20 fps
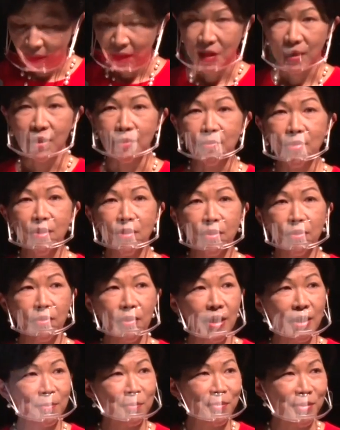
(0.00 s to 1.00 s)
I am so
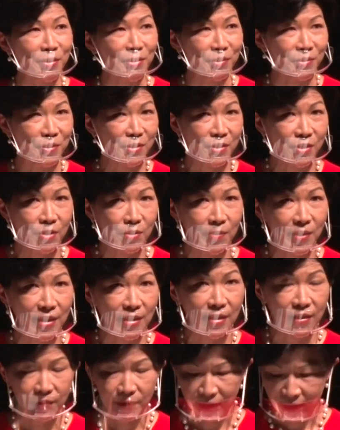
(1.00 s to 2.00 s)
humbled to be
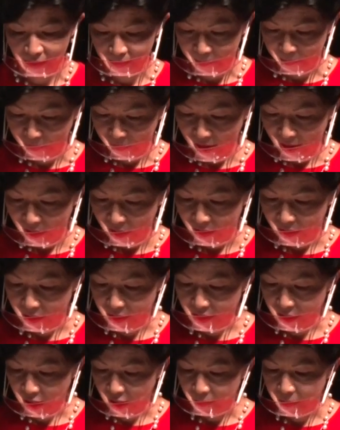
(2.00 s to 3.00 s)
given
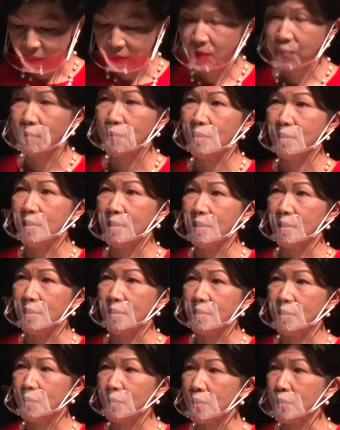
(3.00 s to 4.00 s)
this opportunity
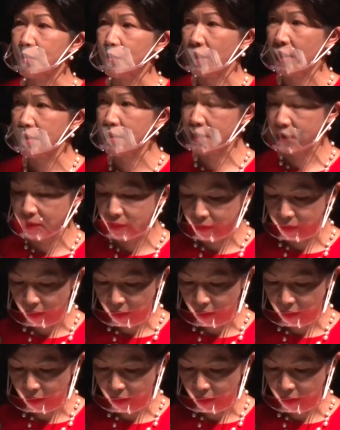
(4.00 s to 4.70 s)
to address you